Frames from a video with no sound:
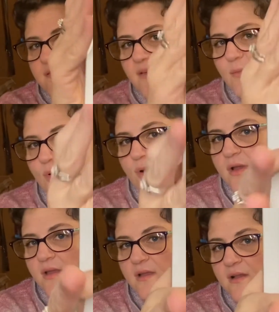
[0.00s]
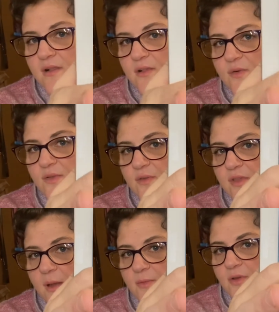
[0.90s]
February clues, those
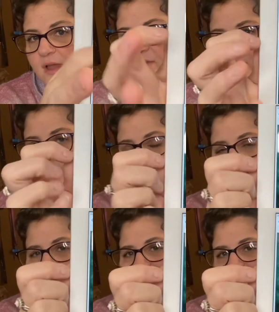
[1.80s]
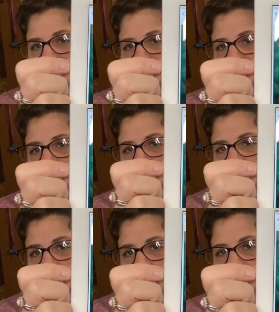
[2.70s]
top two dinosaurs. I haven't even
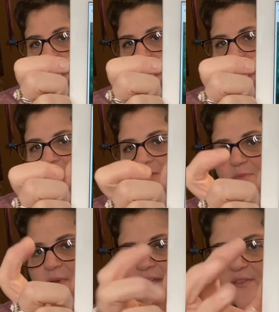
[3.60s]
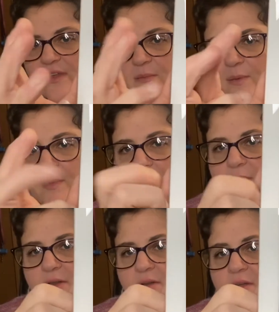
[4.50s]
started those yet. Excuse my nails, I'm a nail
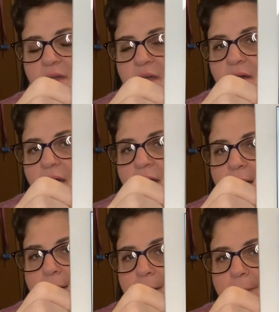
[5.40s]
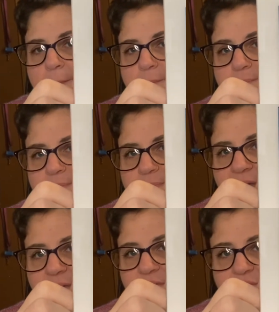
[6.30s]
biter. I
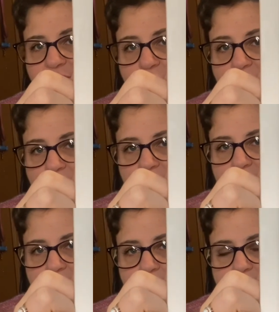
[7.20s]
haven't even started those yet.